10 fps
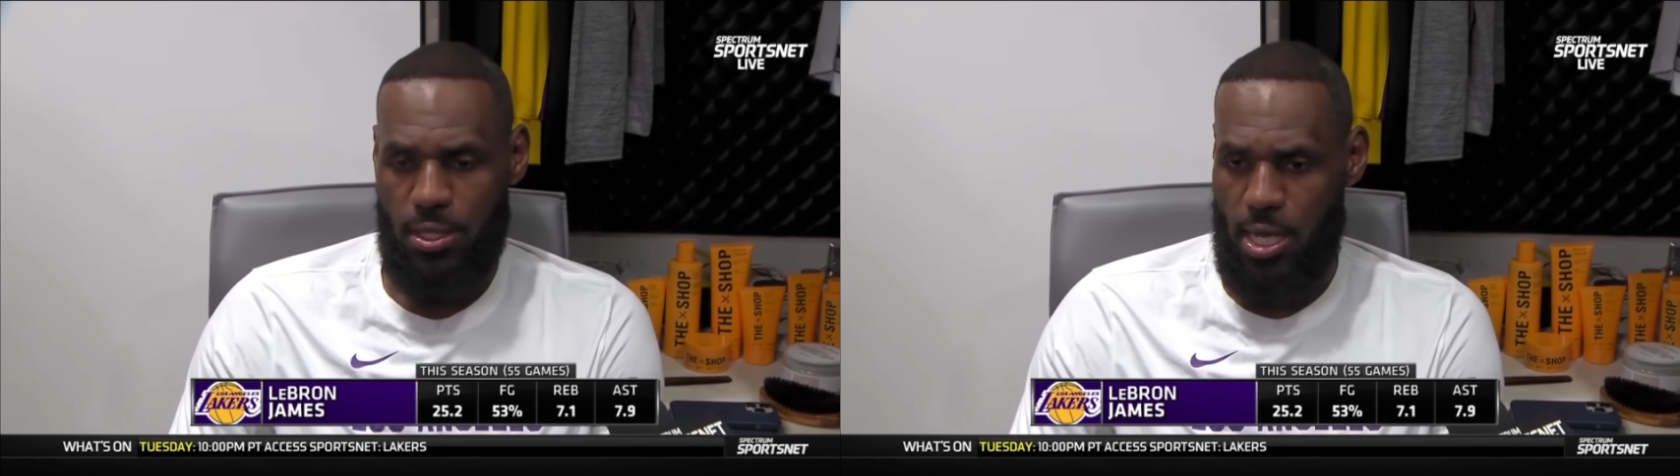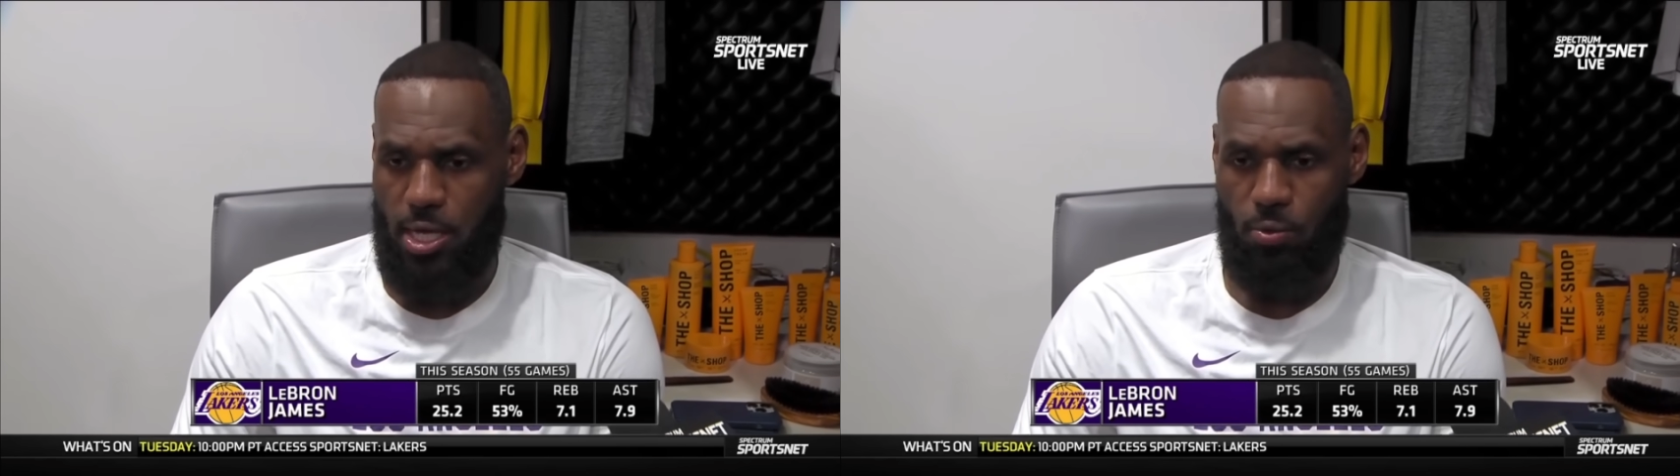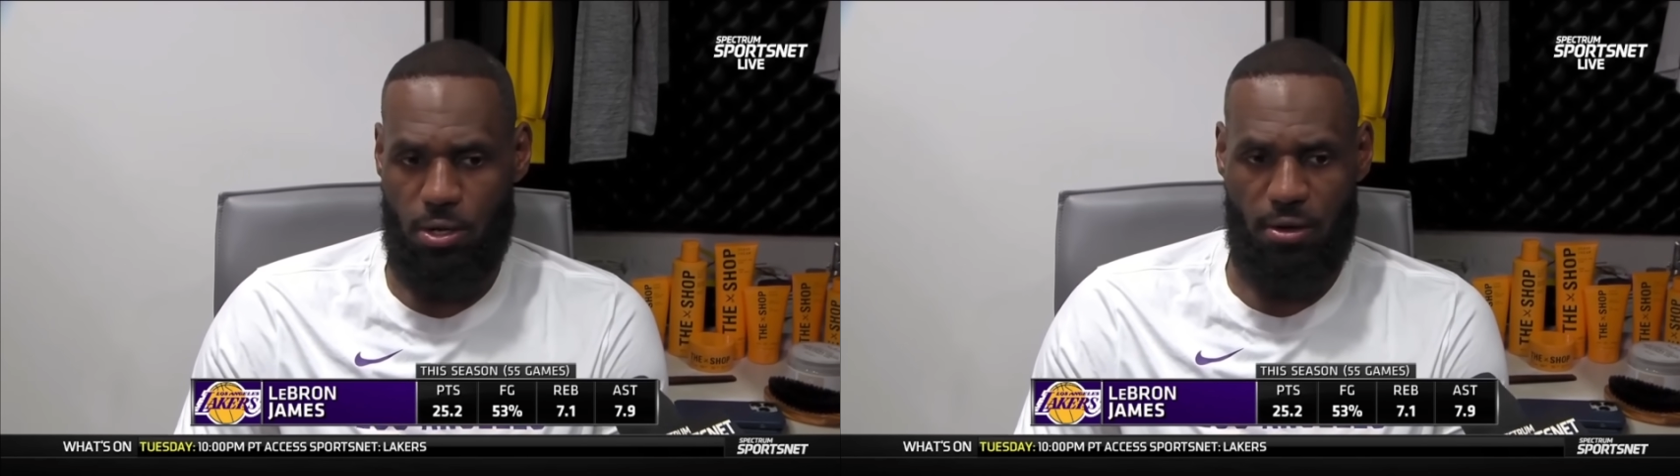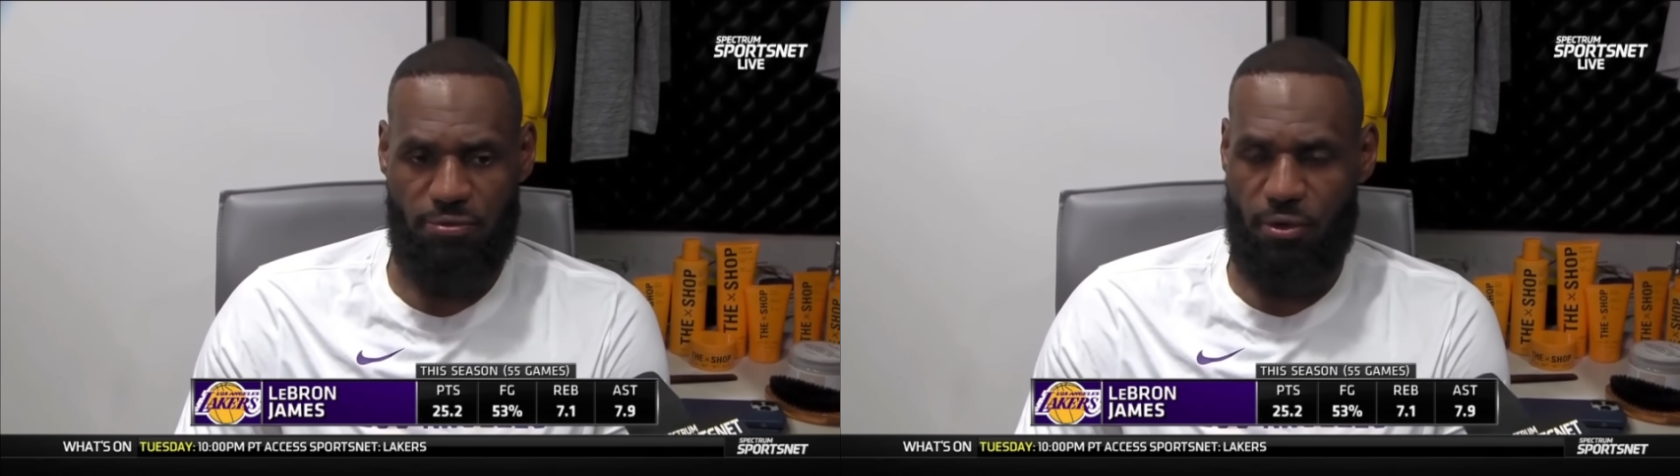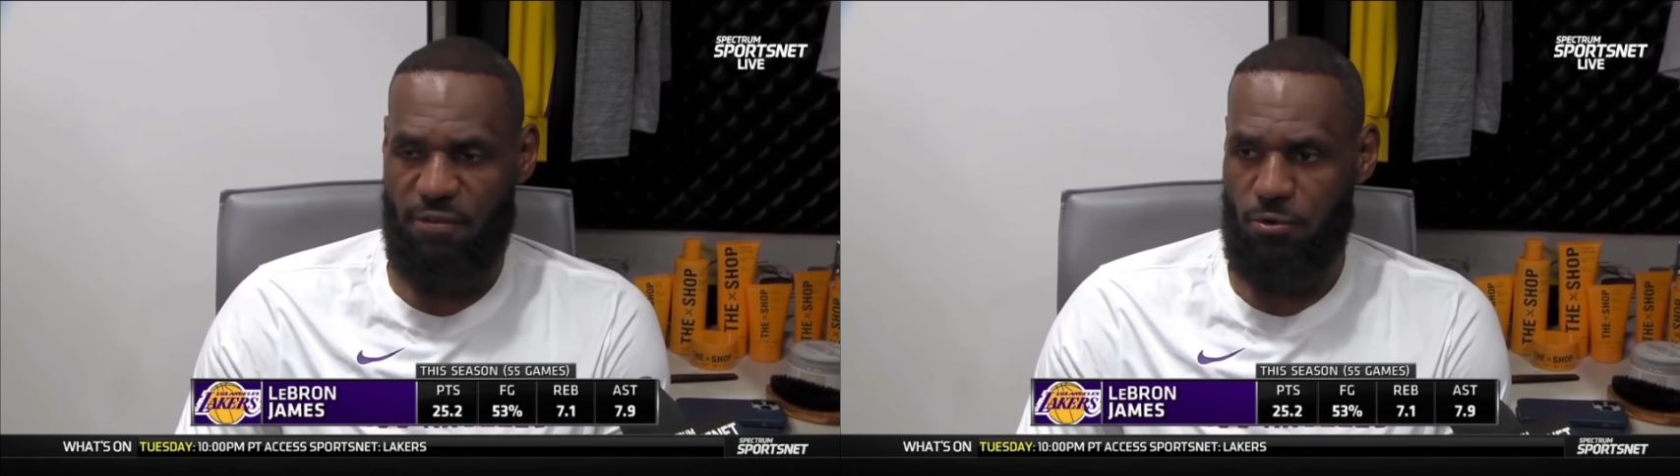he can run
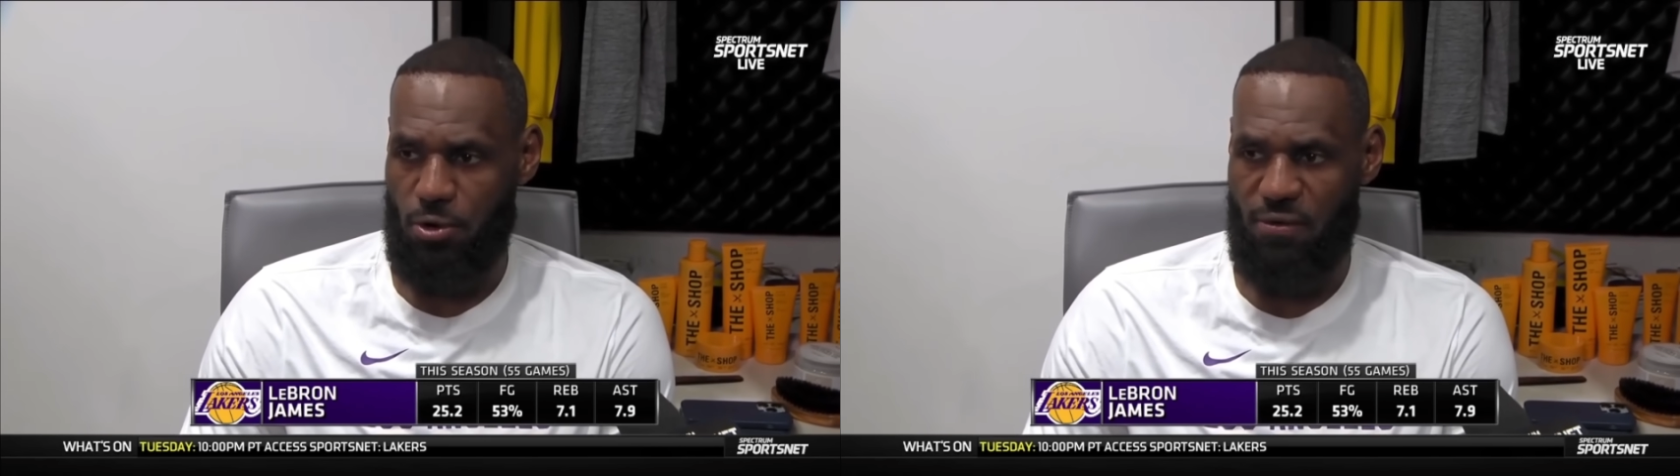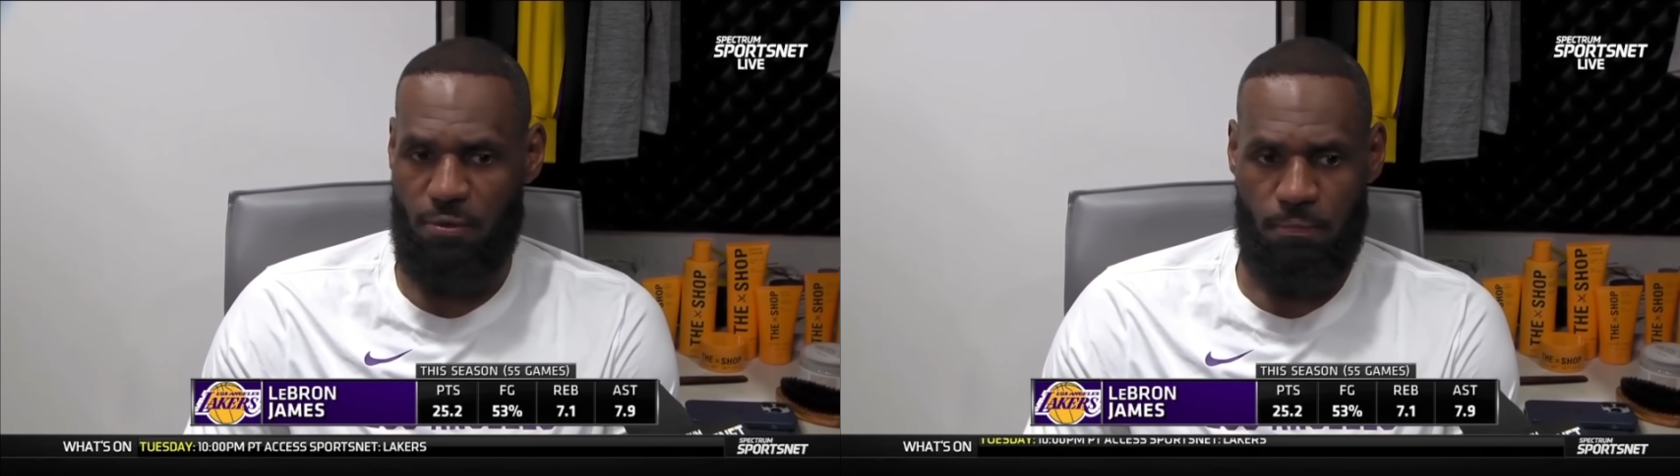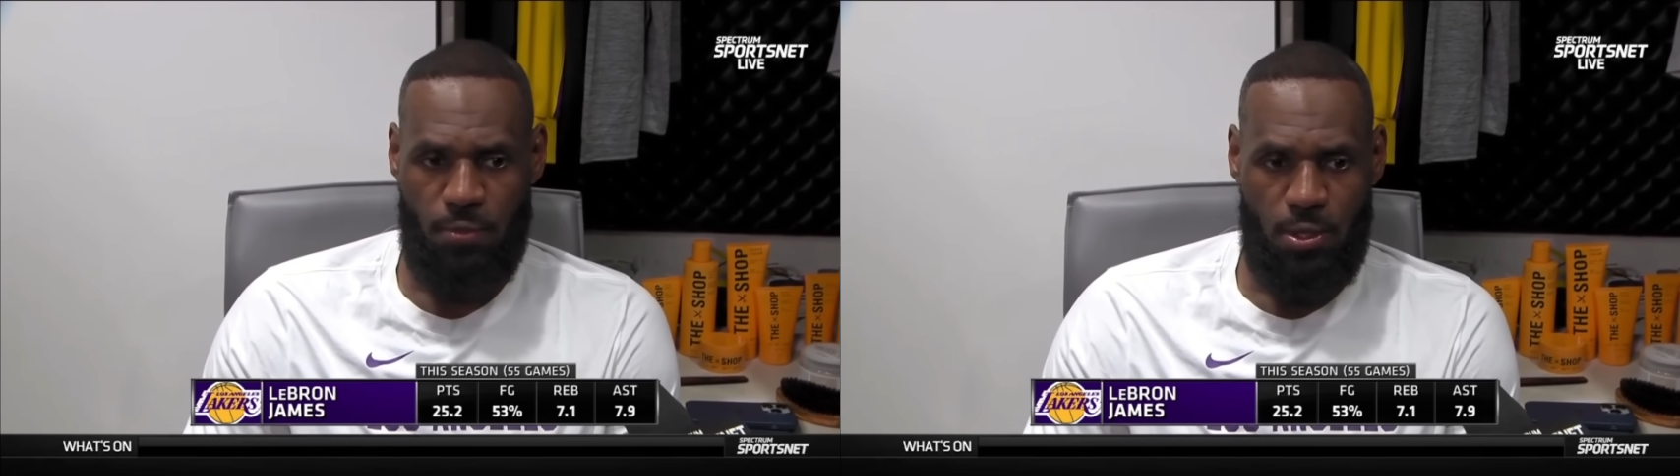off three or four of them.